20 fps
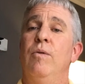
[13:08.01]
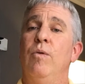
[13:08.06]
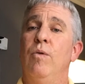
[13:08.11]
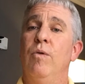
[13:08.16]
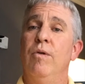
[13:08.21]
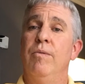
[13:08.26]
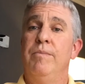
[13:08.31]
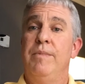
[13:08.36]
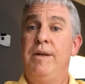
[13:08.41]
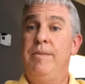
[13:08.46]

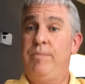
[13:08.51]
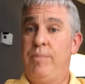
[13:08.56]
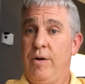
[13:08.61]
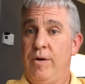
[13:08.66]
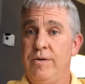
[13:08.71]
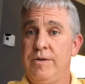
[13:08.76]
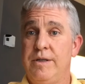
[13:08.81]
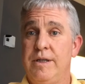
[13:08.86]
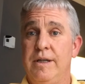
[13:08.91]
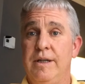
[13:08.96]
or me
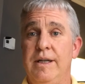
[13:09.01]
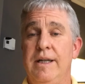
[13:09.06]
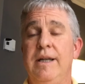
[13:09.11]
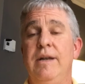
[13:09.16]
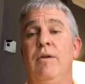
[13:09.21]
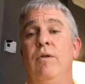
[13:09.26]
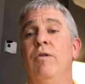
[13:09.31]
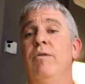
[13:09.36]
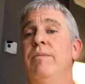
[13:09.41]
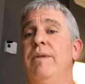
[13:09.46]

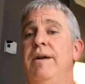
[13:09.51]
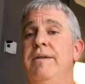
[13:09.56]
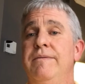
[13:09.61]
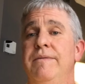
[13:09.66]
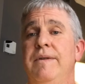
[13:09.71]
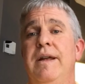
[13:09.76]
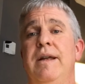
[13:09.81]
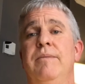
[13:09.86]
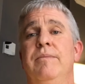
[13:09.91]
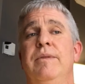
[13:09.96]
personally or my
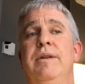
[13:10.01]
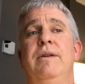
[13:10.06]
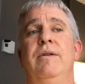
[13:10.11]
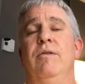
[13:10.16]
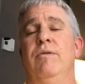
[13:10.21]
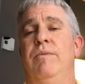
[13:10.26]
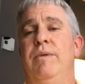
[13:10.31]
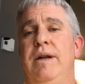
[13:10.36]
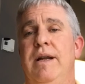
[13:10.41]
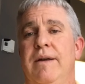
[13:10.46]
family
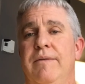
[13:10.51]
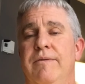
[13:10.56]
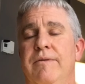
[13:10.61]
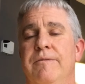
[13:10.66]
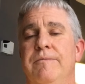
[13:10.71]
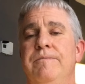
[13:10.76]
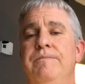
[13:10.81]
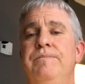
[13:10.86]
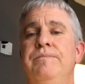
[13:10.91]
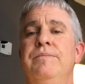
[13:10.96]
or whatever,